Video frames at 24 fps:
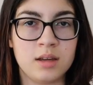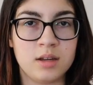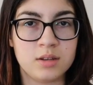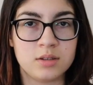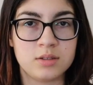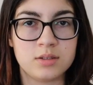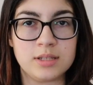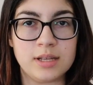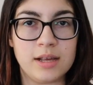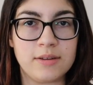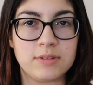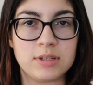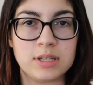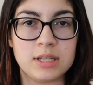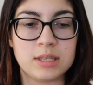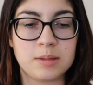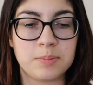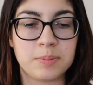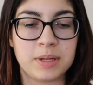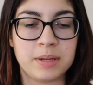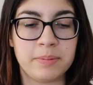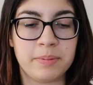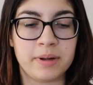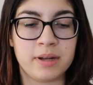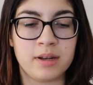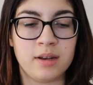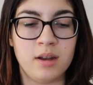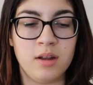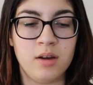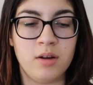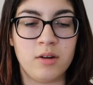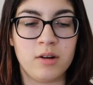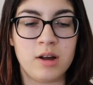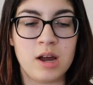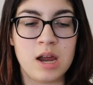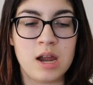Just have to hit the play button.
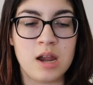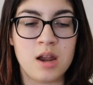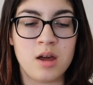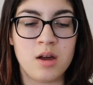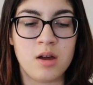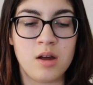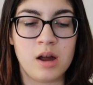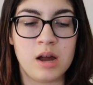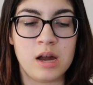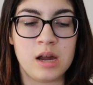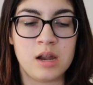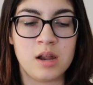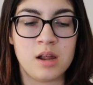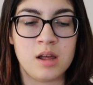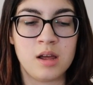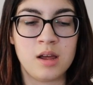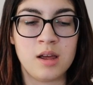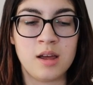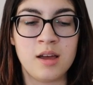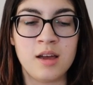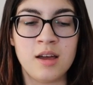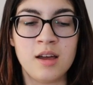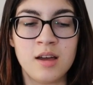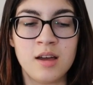All right.